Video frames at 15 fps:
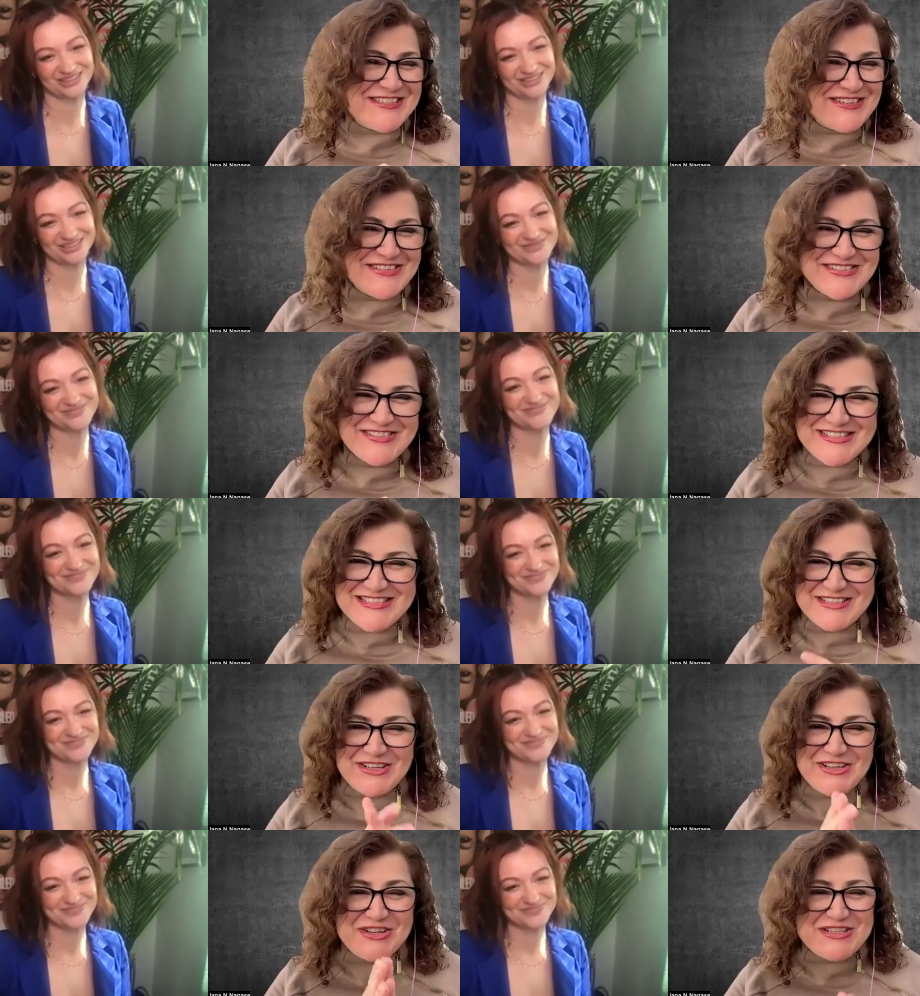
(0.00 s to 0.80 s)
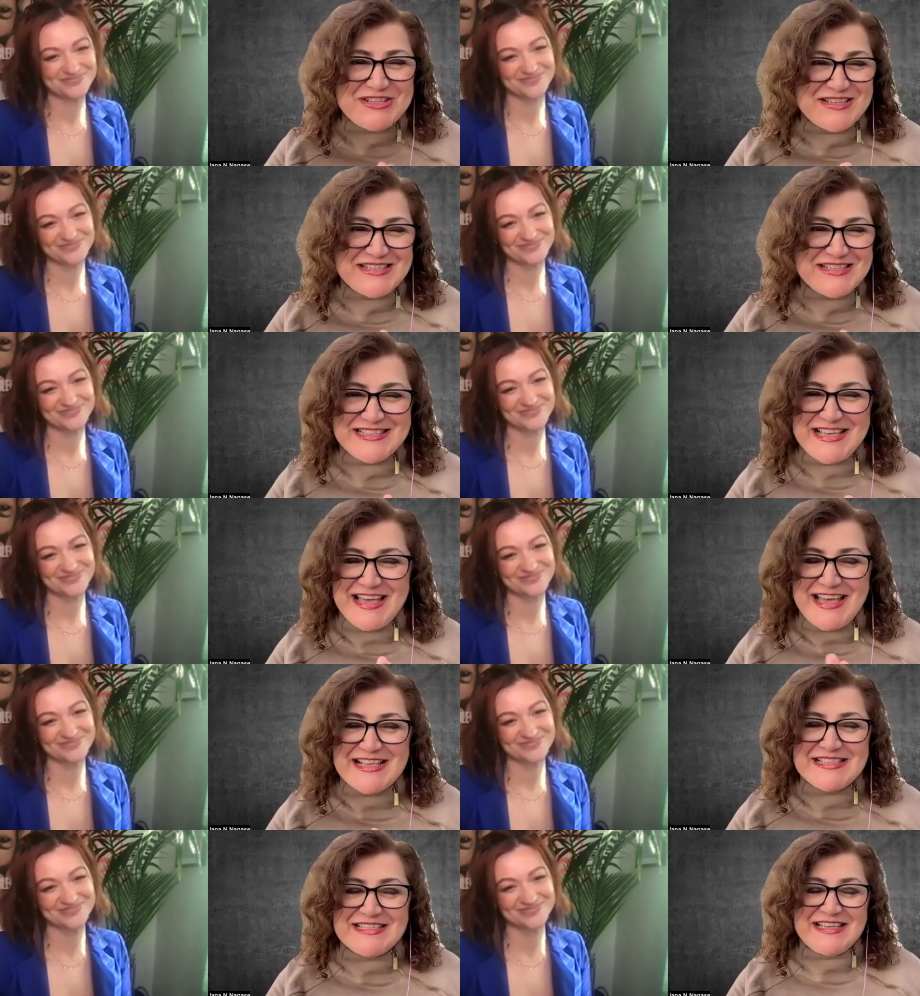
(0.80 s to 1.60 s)
Speaker 1: Mucho gusto. A lot of
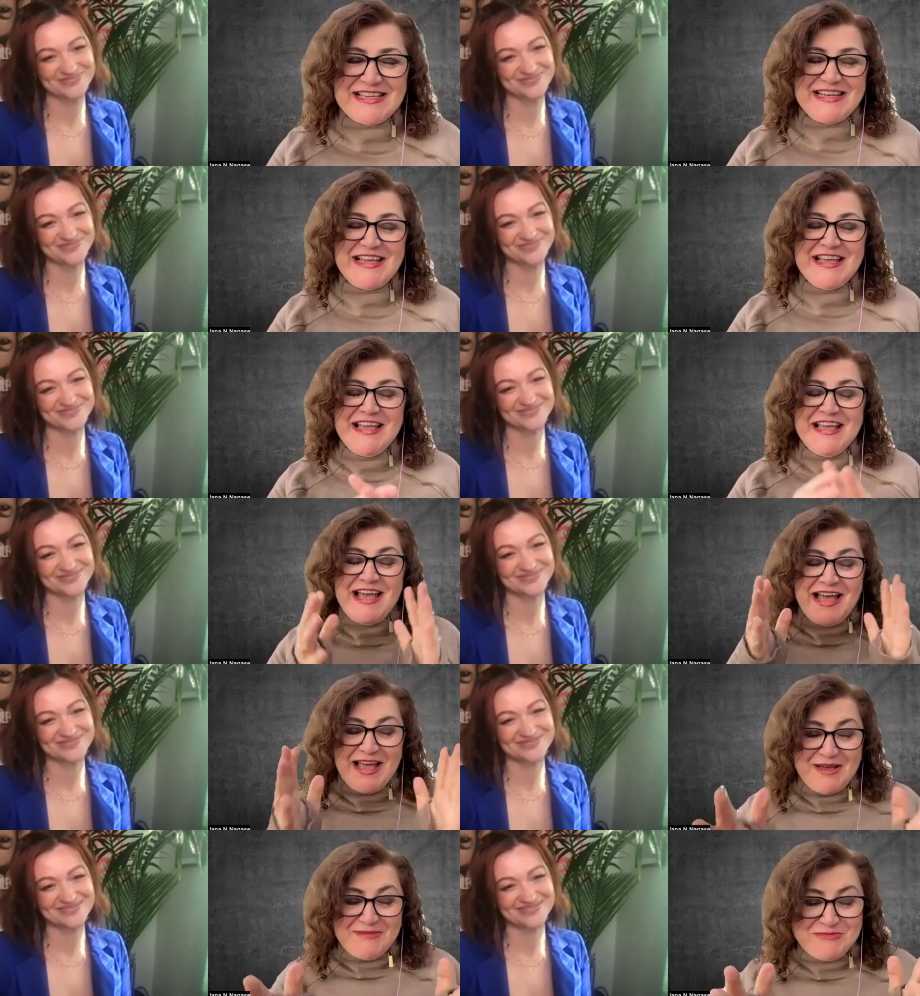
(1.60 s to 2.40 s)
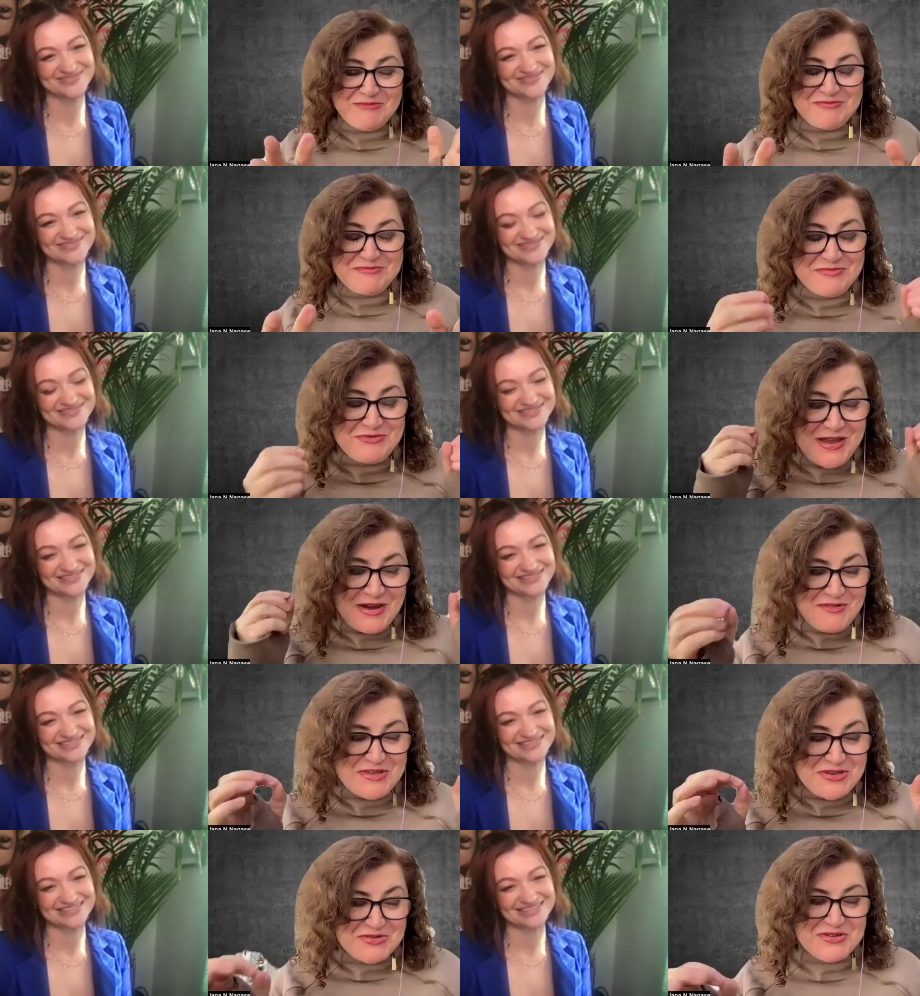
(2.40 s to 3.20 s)
success and I'm
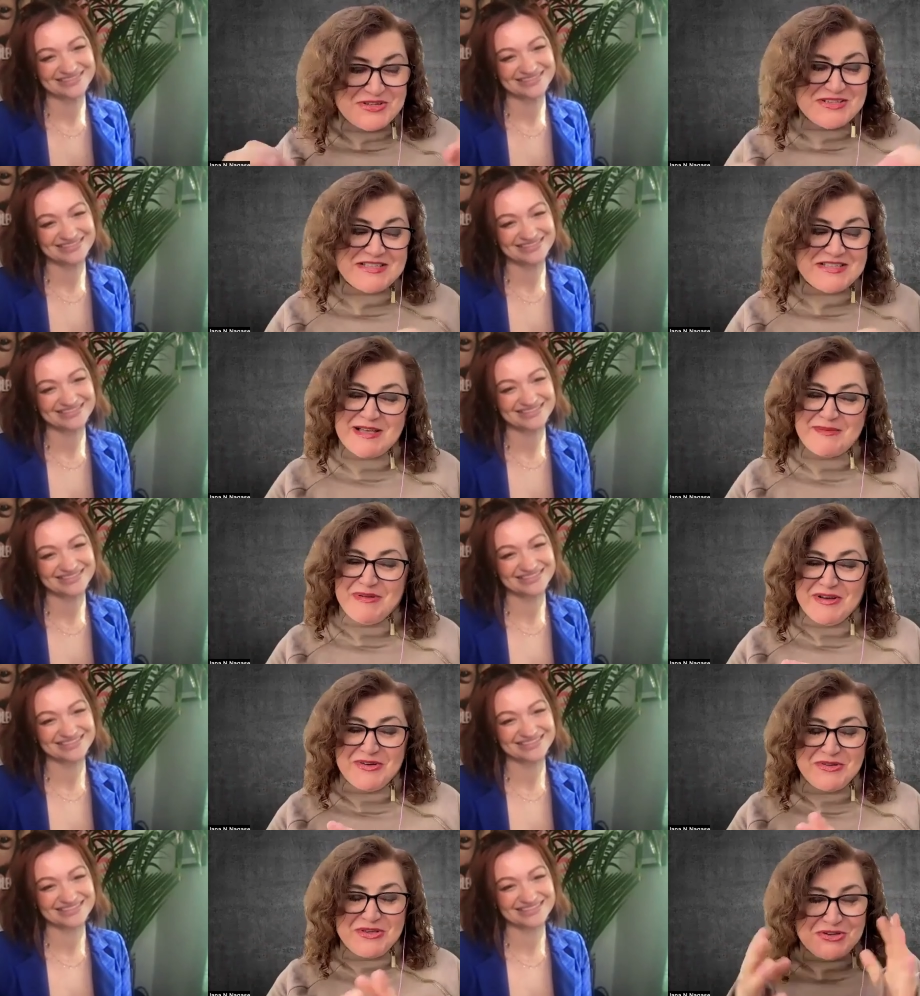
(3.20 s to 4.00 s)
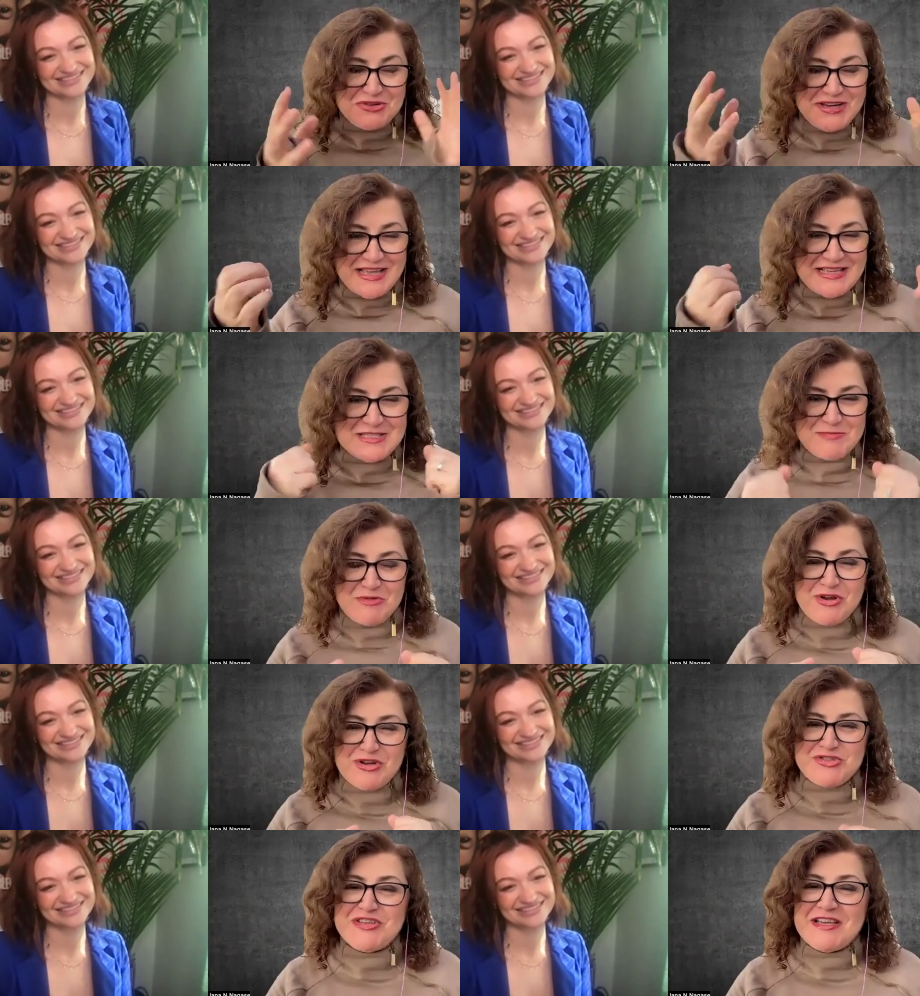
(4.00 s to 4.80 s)
very curious about your next
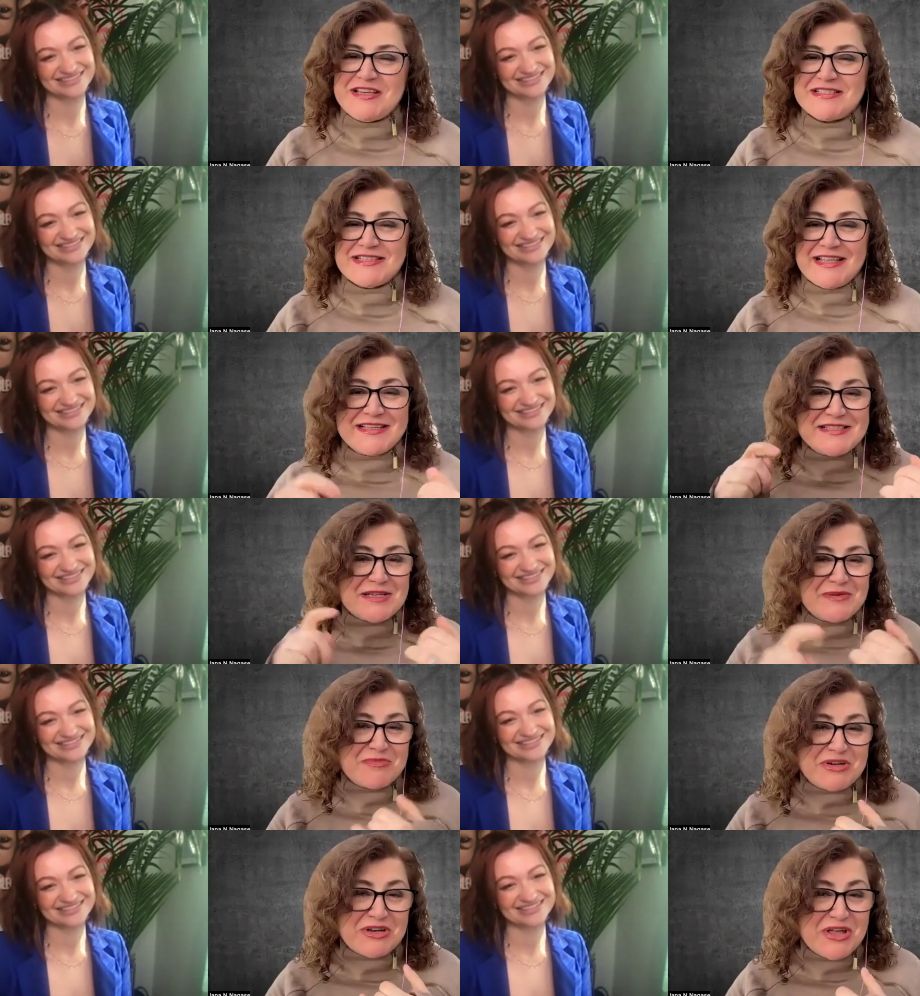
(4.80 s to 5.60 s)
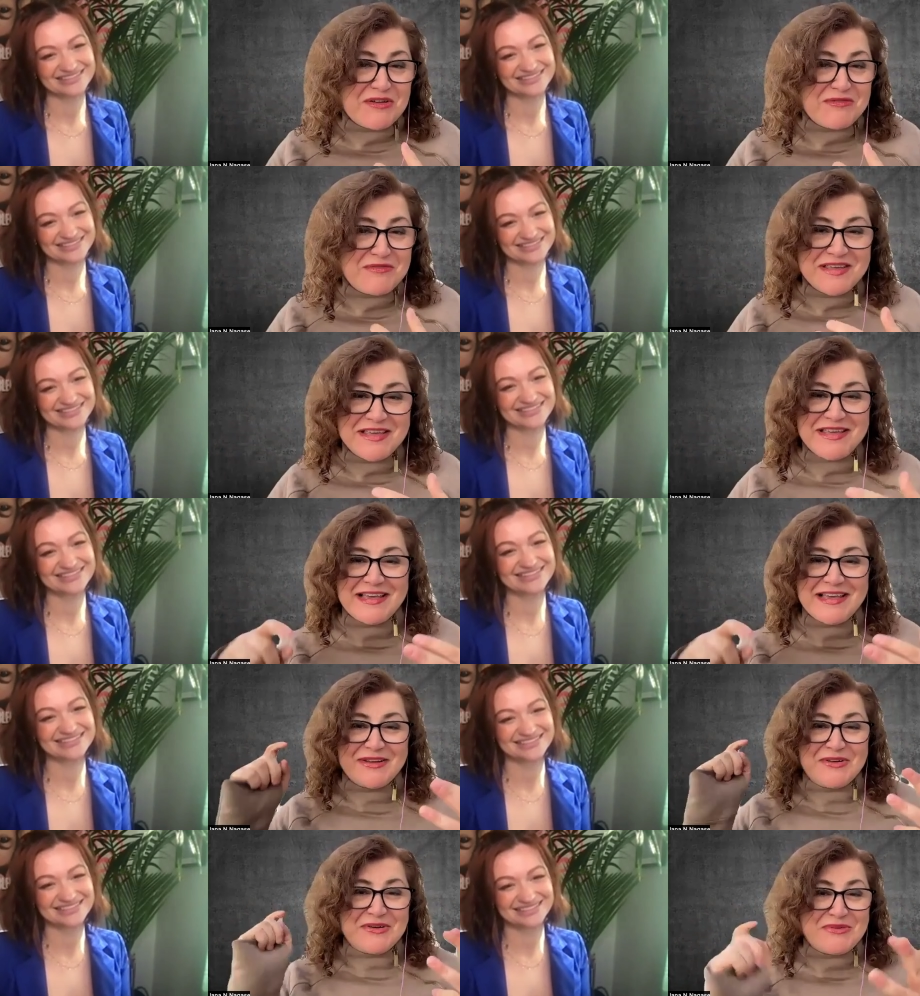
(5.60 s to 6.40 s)
projects like Summer Loving.
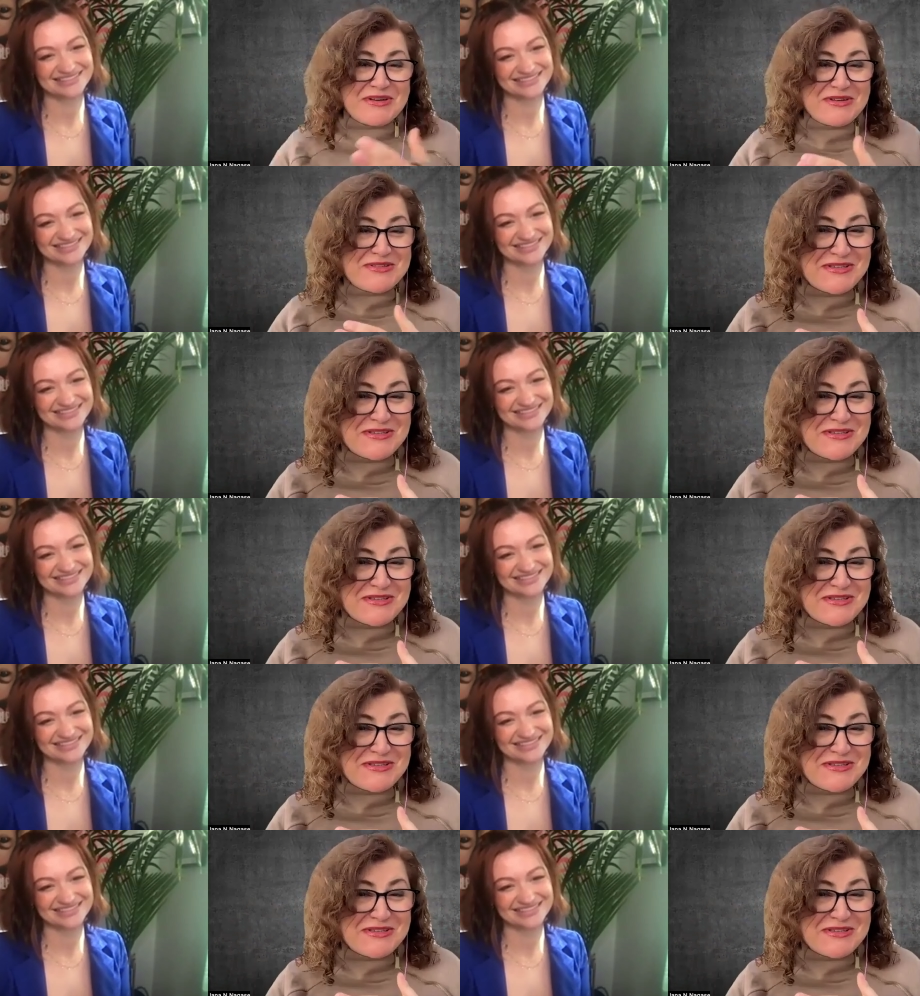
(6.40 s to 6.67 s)
I know what you